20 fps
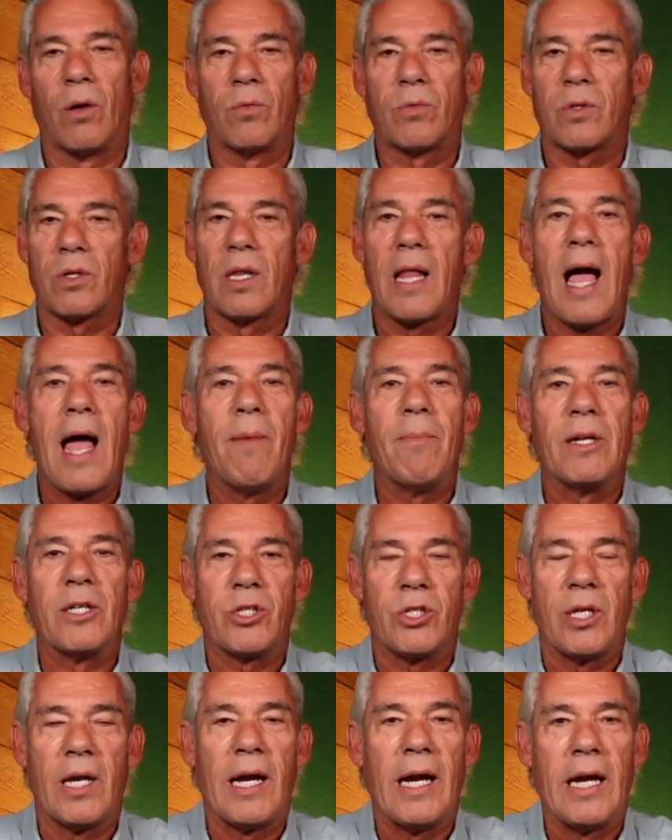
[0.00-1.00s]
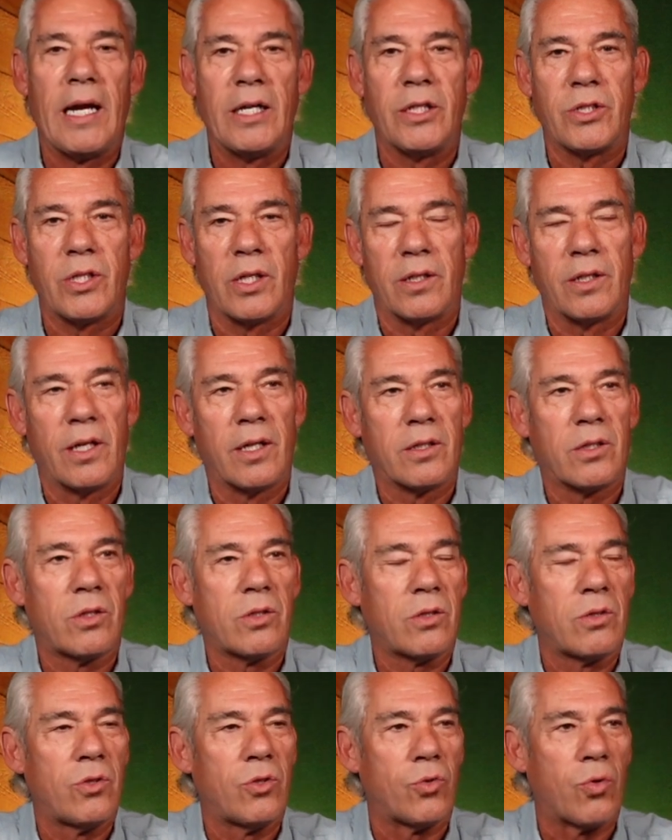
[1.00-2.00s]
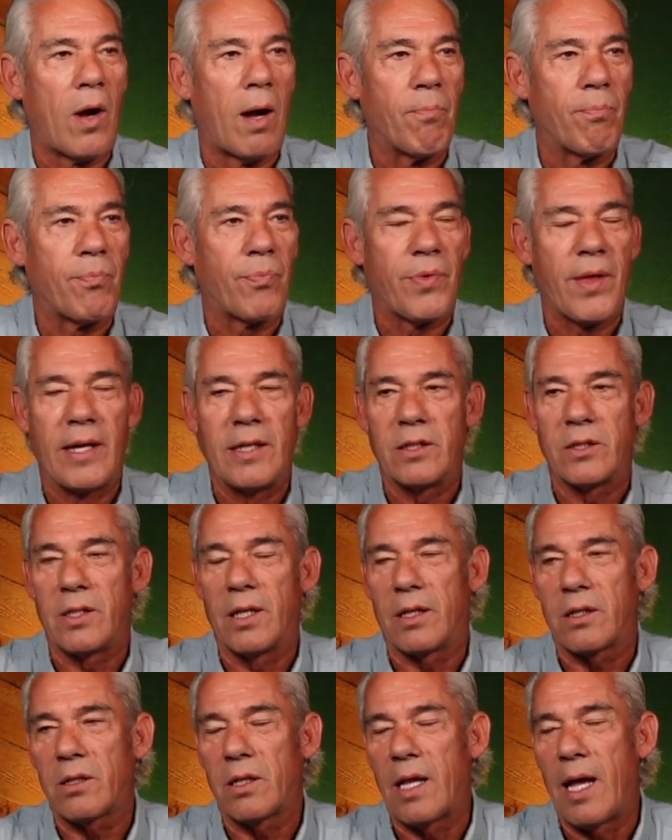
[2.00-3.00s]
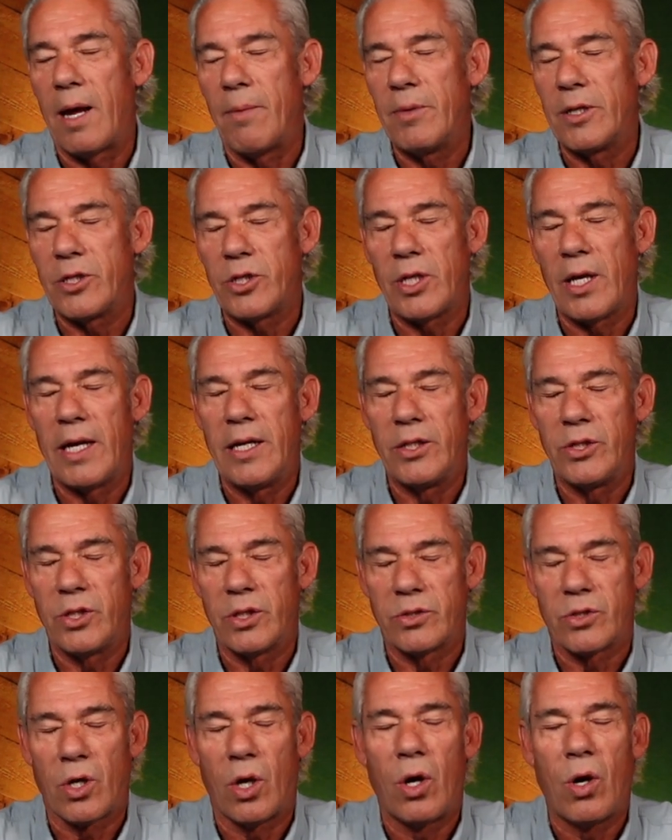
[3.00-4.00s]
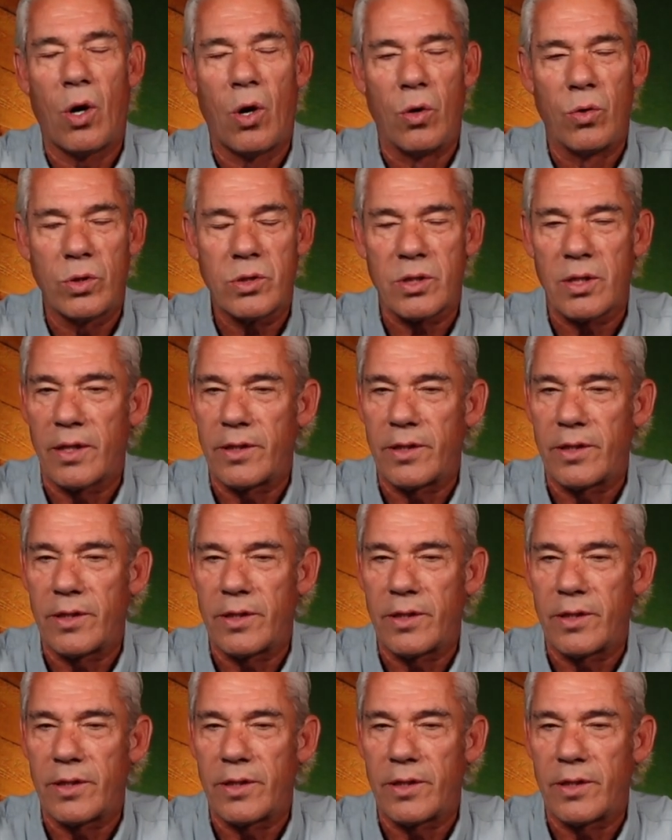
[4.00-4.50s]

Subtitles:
climate change, and that Trump thinks that climate change is a hoax.